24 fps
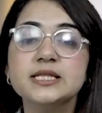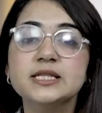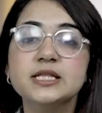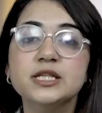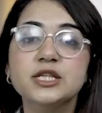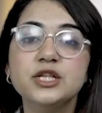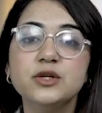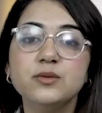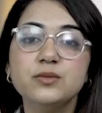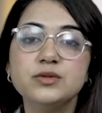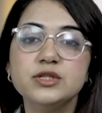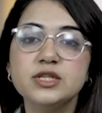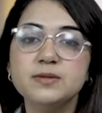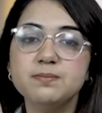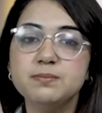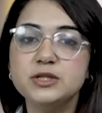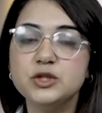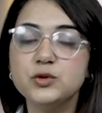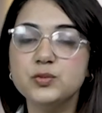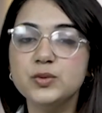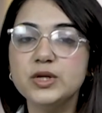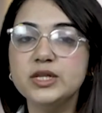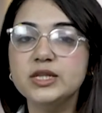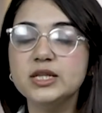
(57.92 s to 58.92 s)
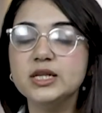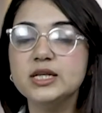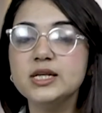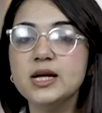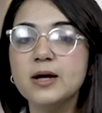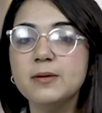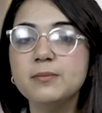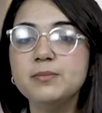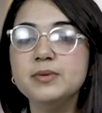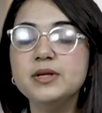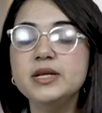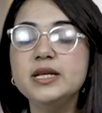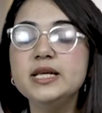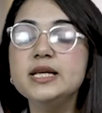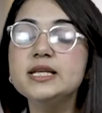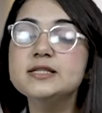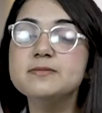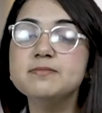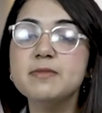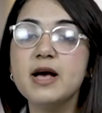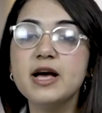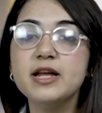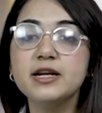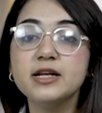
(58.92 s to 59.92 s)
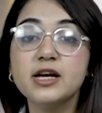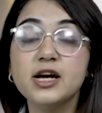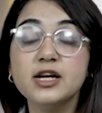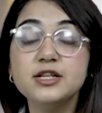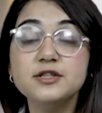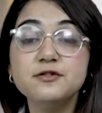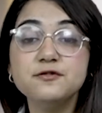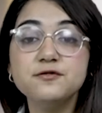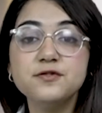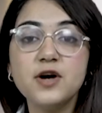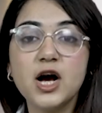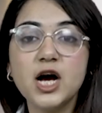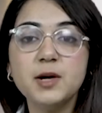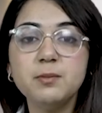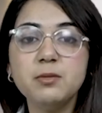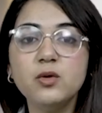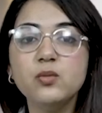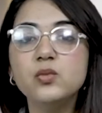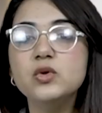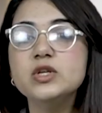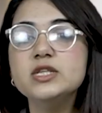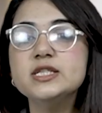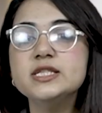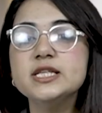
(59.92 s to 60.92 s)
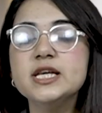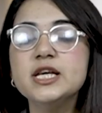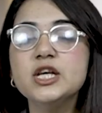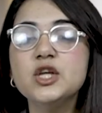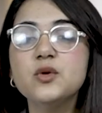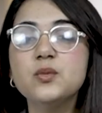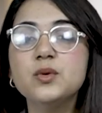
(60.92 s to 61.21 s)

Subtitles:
executed between the companies, Mankind Pharma will take